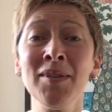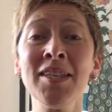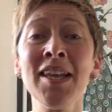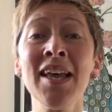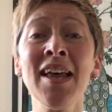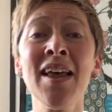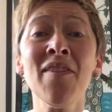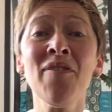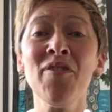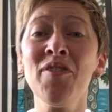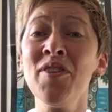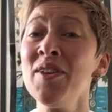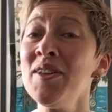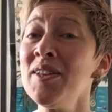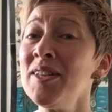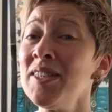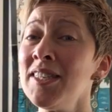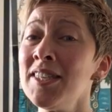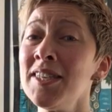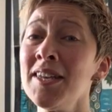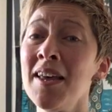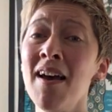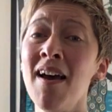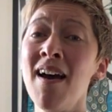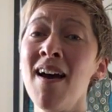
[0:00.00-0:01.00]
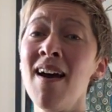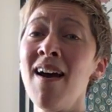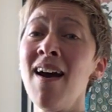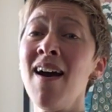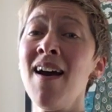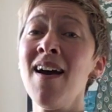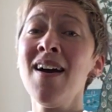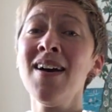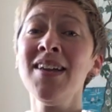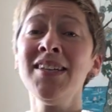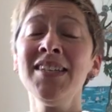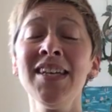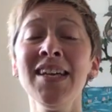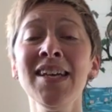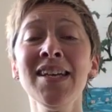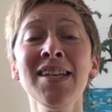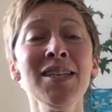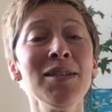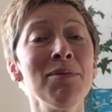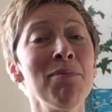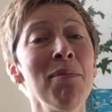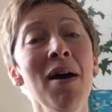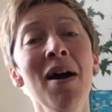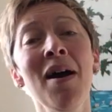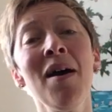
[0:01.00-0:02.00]
said the
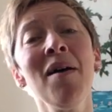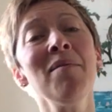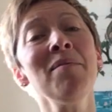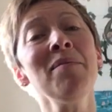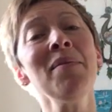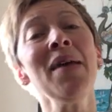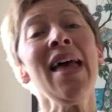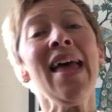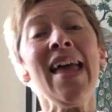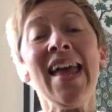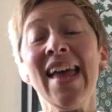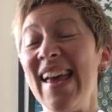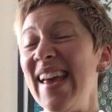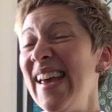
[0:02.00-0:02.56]
sardine's mum.